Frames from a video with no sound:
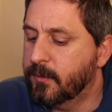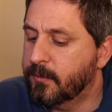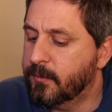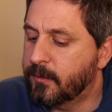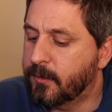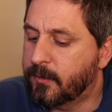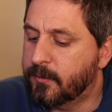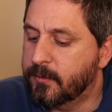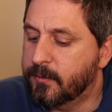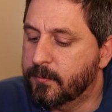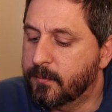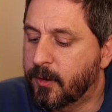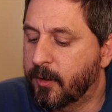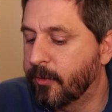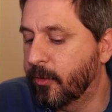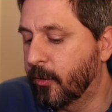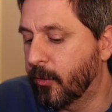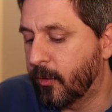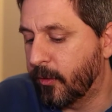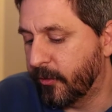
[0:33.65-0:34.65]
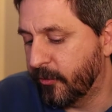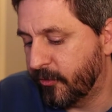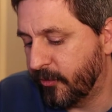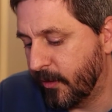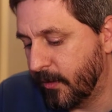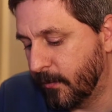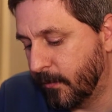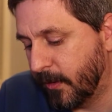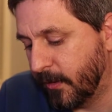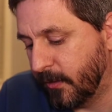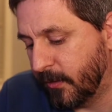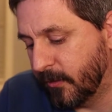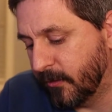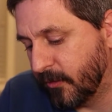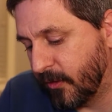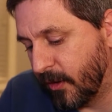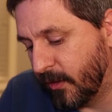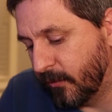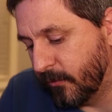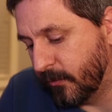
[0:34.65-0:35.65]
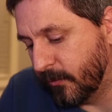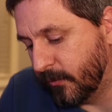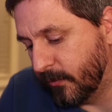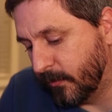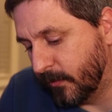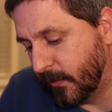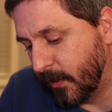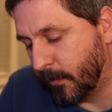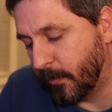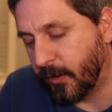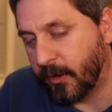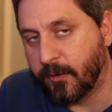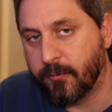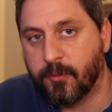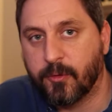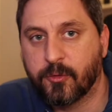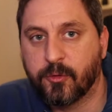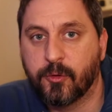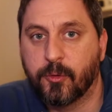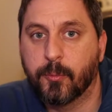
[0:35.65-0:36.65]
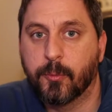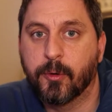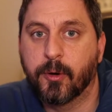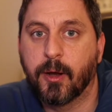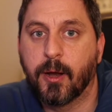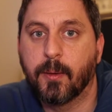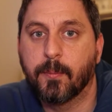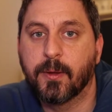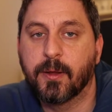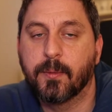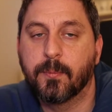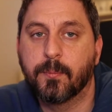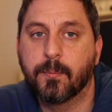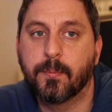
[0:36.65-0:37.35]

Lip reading: Although all the same ideas kind of apply to functional programming.